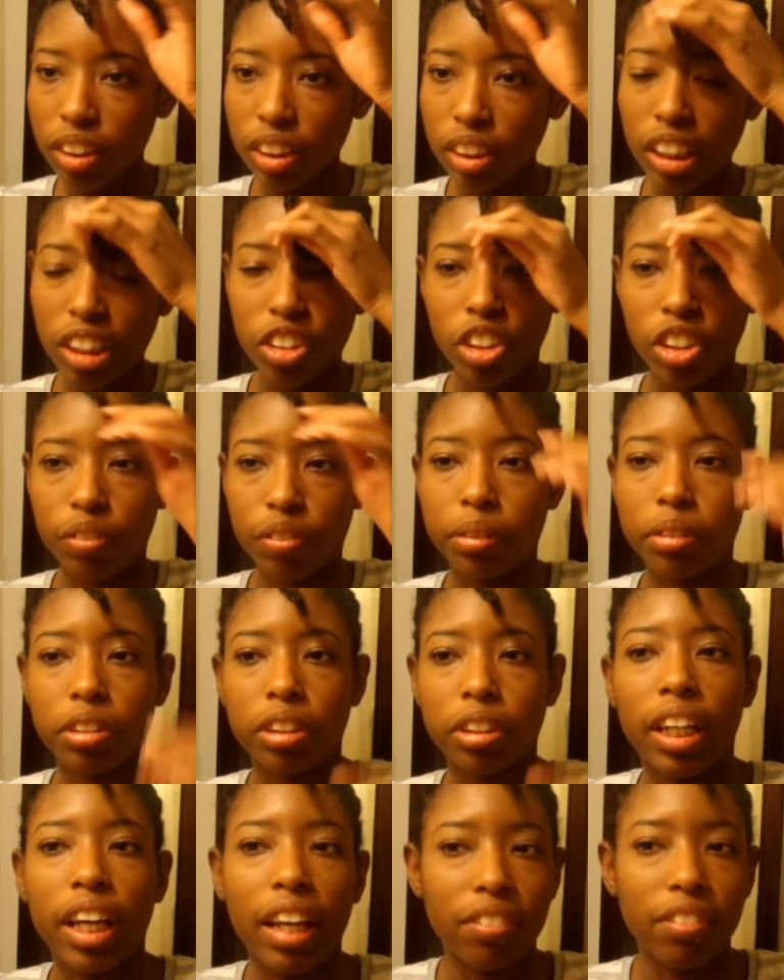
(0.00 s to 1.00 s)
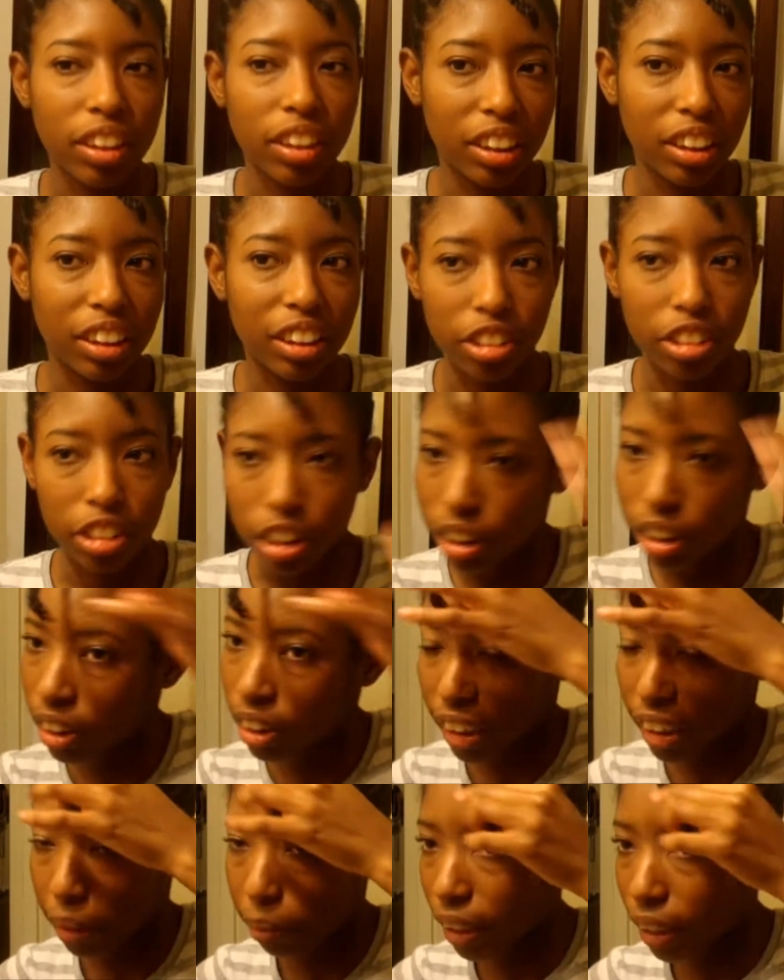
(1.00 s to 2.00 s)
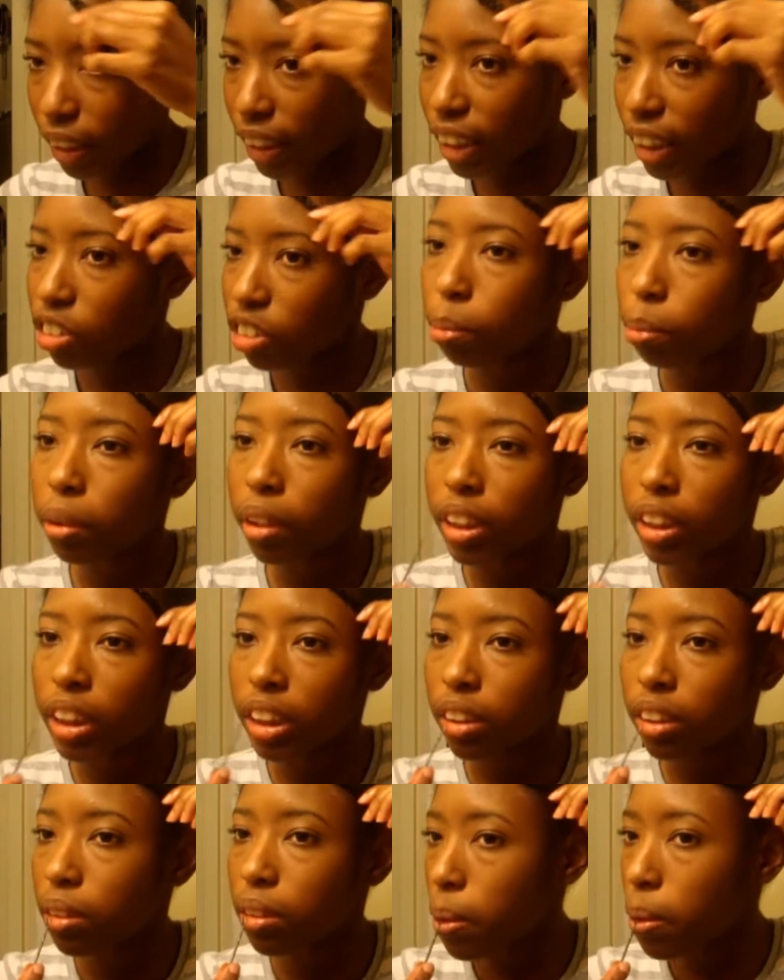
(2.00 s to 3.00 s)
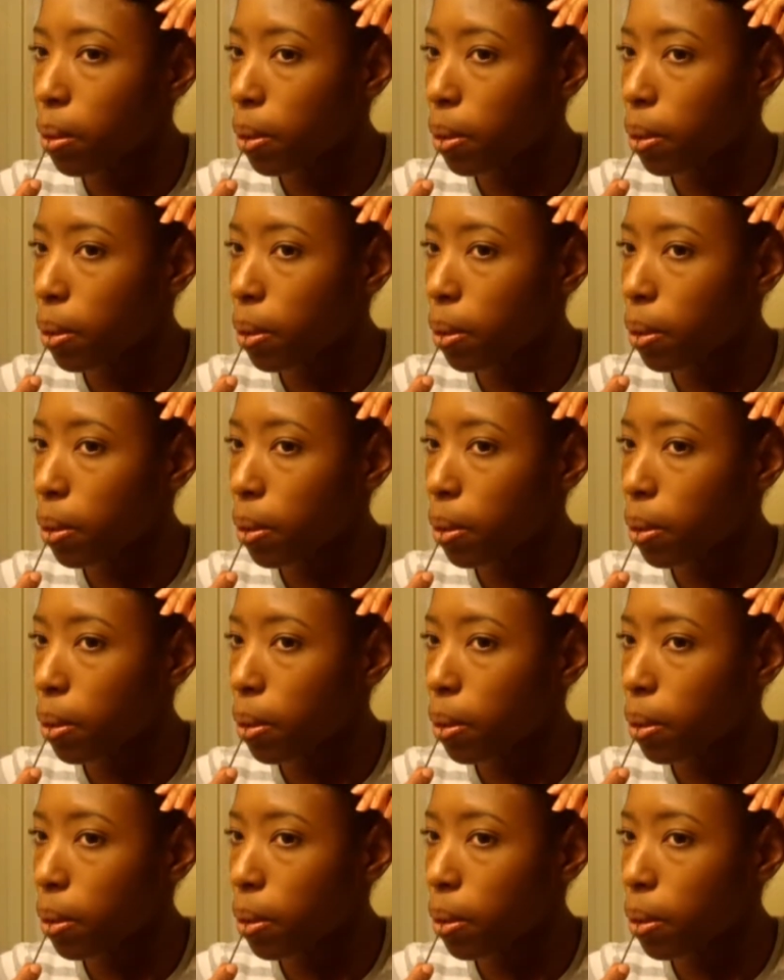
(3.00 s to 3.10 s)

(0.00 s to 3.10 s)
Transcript: I don't know if I was going to have it because it's going to stick up like that. So I'll probably just